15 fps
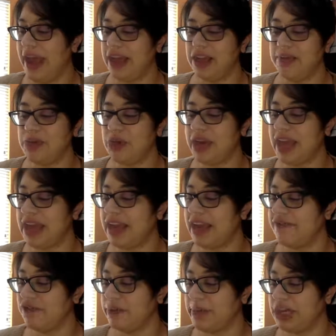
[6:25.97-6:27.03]
and communicating
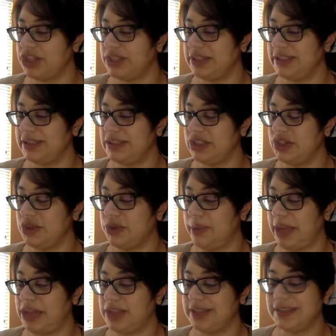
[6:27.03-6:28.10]
information to
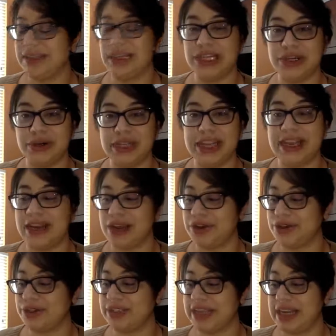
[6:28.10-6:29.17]
patients clearly and
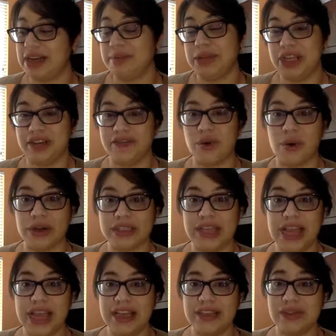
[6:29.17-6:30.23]
understandably, of course,
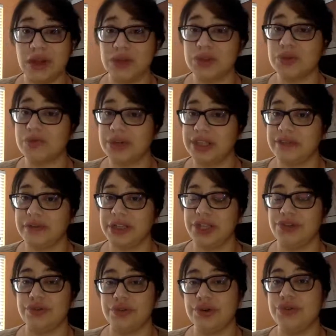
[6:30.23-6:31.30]
is also really, really
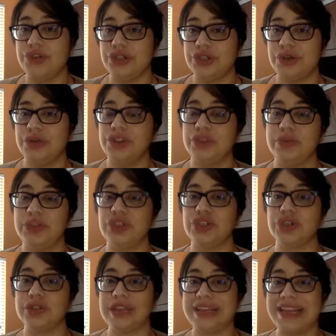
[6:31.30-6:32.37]
crucial to
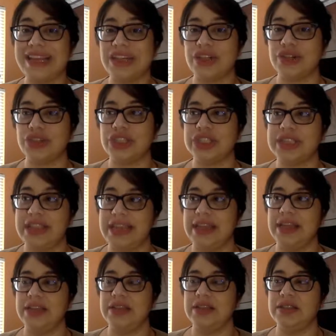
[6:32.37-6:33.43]
ensure that they
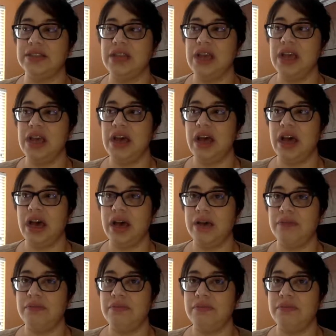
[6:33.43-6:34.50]
understand
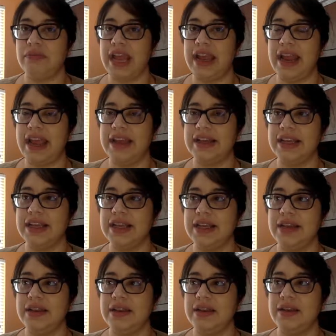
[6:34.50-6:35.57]
and
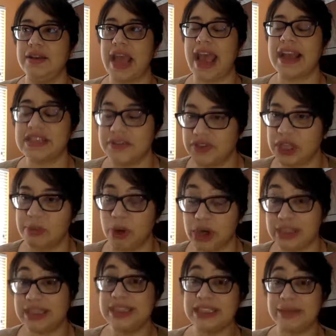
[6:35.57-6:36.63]
can actively
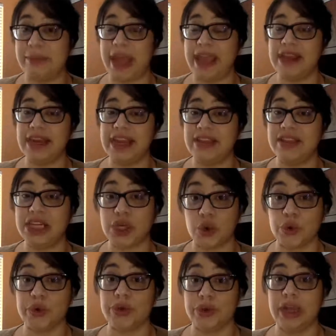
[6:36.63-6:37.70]
participate in their
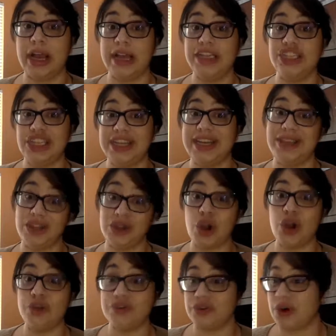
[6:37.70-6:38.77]
oral hygiene and
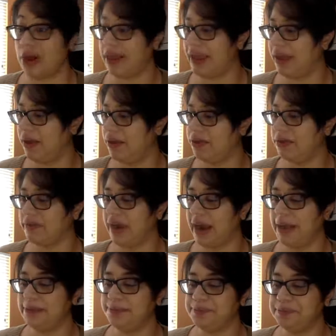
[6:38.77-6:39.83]
their overall health,
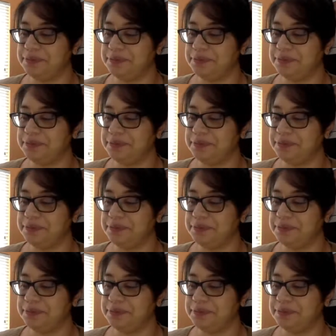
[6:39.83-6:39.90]
right?